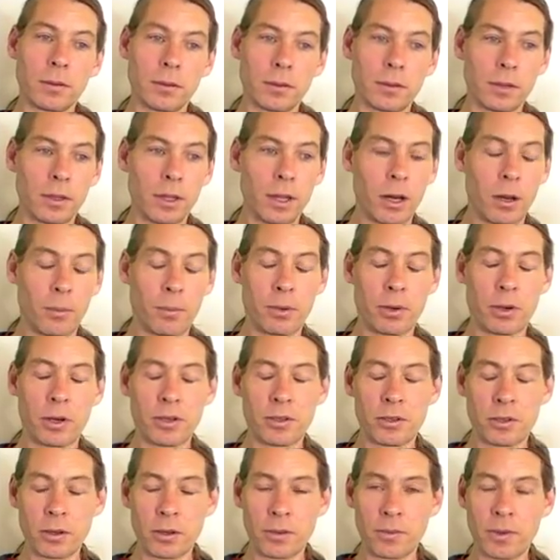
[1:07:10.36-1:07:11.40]
you know,
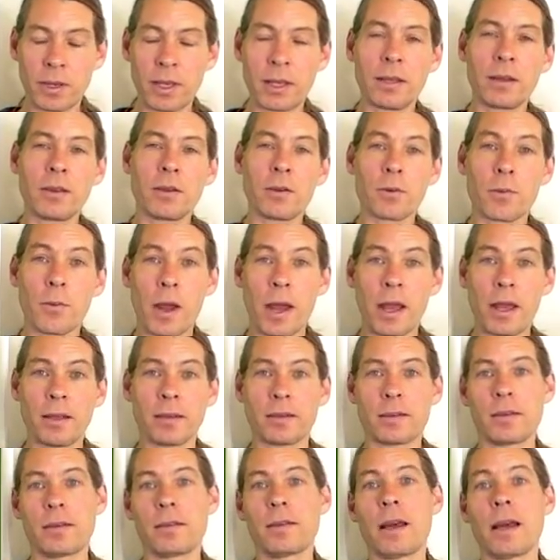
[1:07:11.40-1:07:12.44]
preserving the
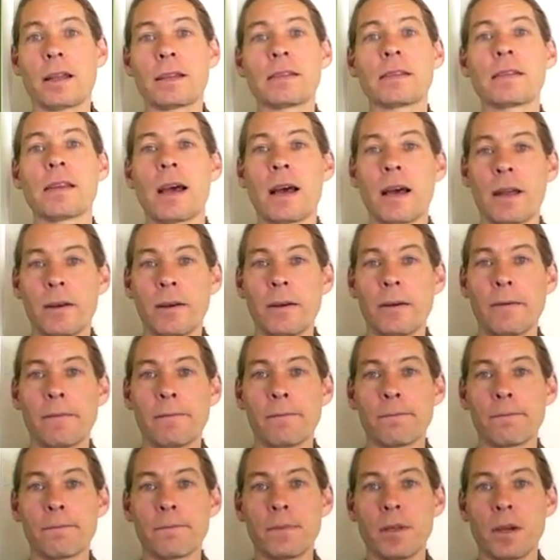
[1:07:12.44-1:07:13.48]
race, that's Saturn.
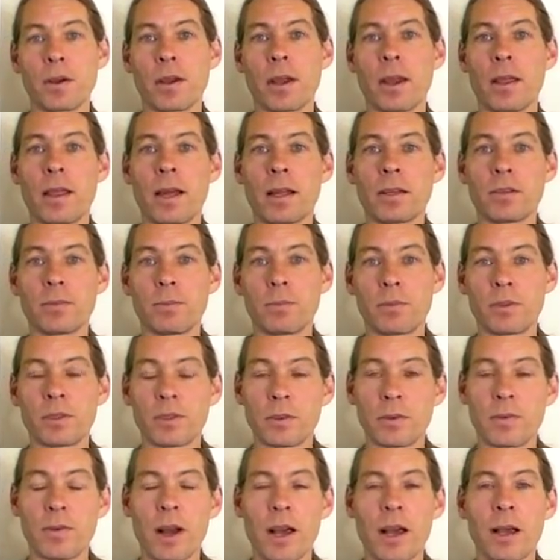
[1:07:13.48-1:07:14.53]
Okay, that's
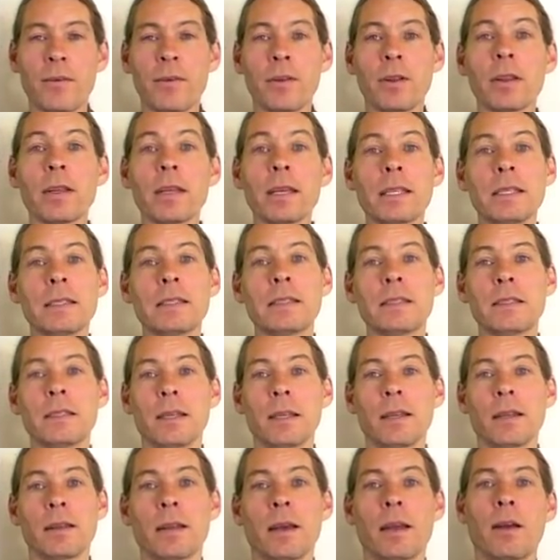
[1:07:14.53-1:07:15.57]
survival
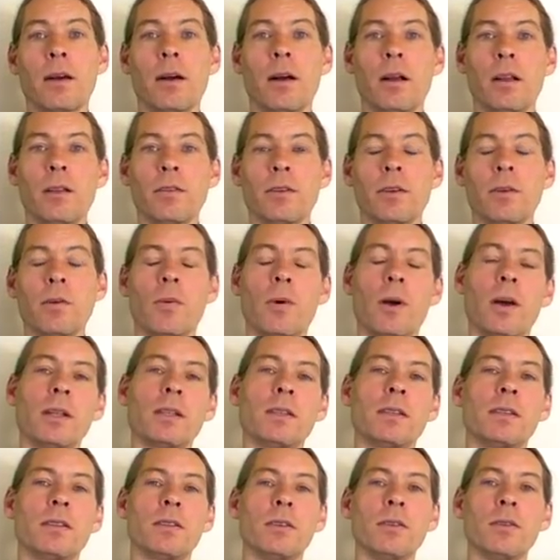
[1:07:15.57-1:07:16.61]
instinct that also
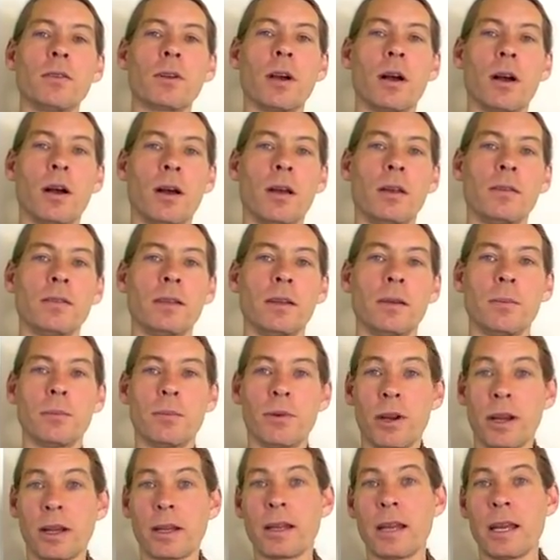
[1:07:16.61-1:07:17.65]
wants to cause
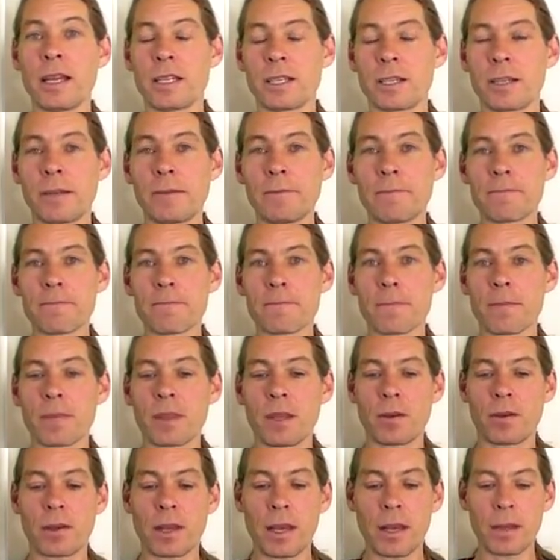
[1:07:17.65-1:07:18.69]
impregnation.
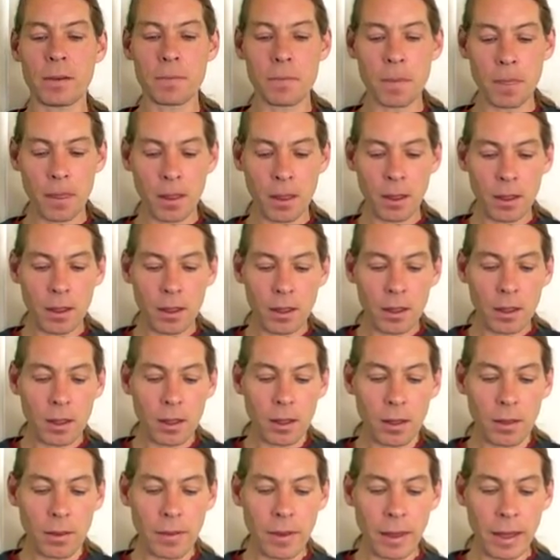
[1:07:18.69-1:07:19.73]
Okay?
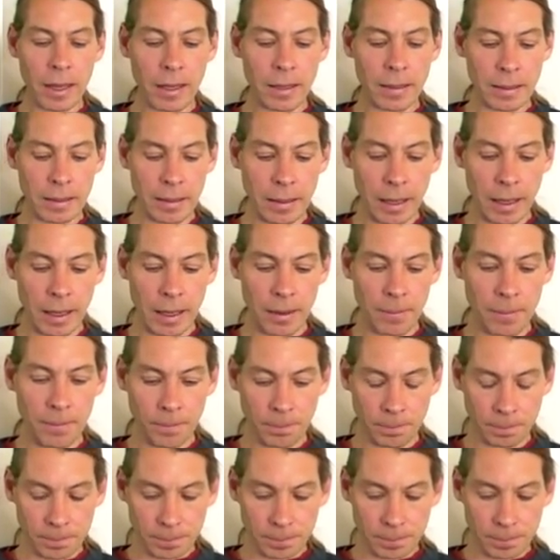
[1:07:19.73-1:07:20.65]
Then, and